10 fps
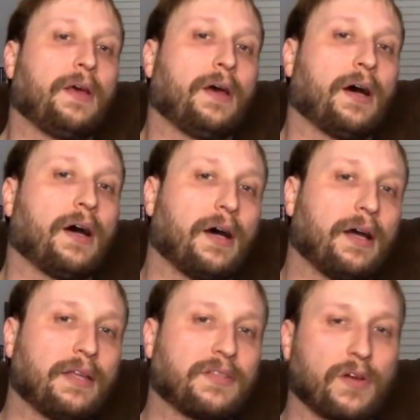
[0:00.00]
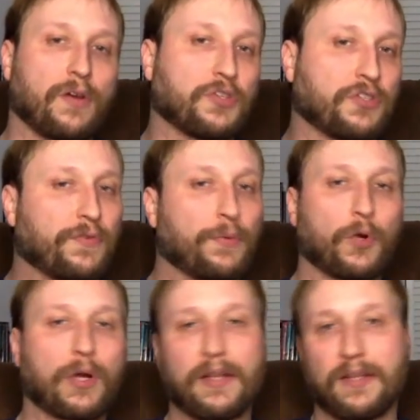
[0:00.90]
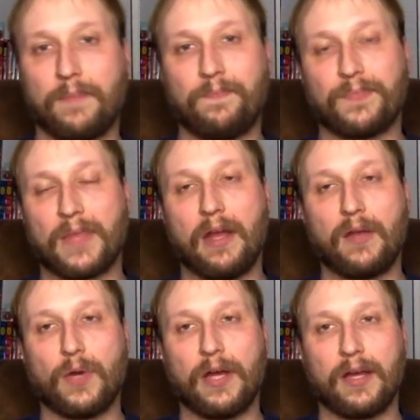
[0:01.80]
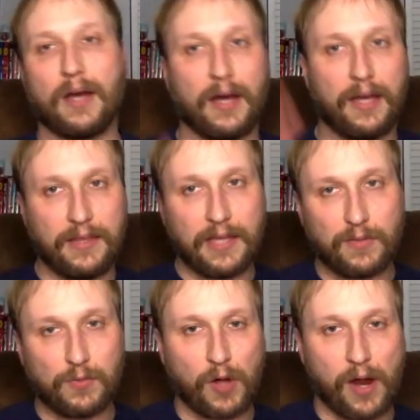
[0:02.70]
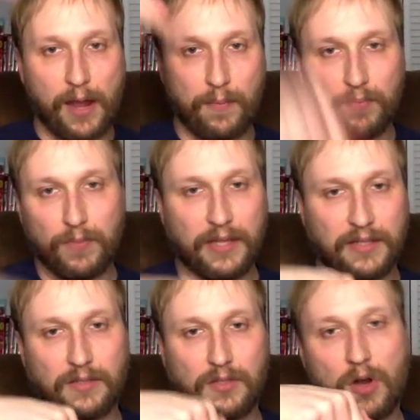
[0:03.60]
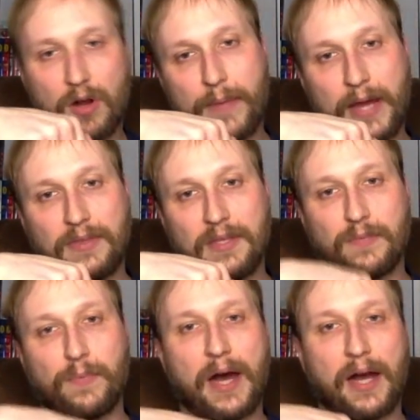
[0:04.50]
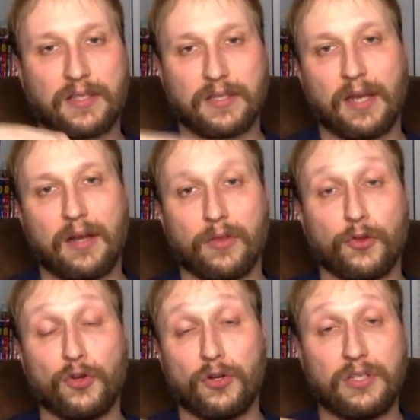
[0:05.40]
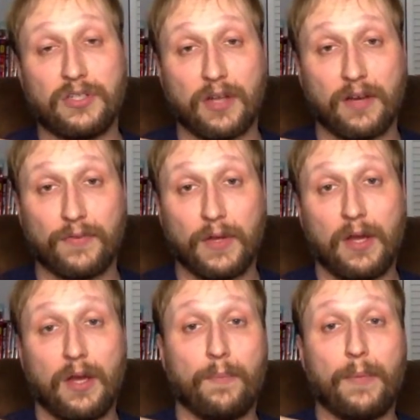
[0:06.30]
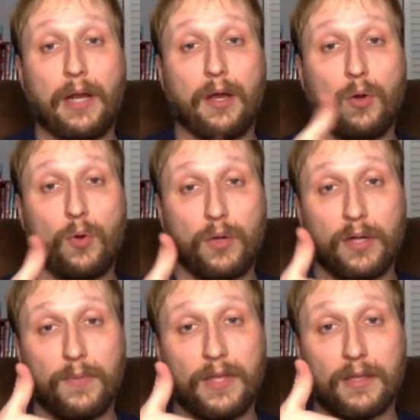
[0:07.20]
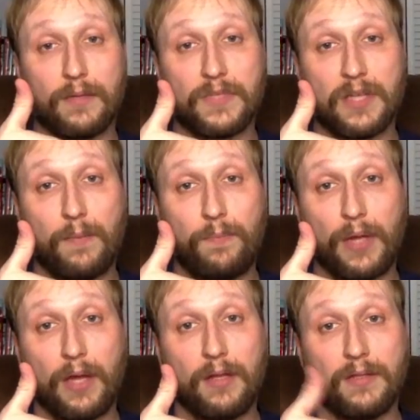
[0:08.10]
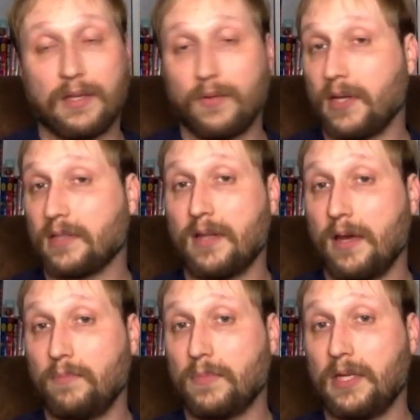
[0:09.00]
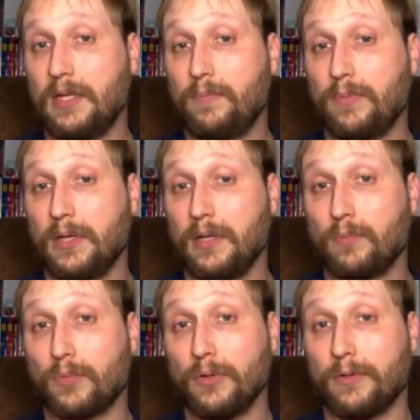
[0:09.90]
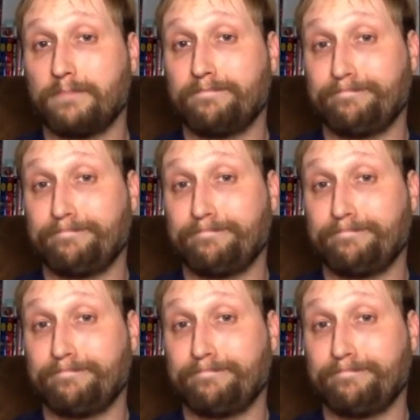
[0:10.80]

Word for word: uh, it's all just for more content. Anyway, uh, hit that subscribe. Let's talk about this box and other nerdy stuff below. Give me a thumbs up. And until next time, keep it brutal.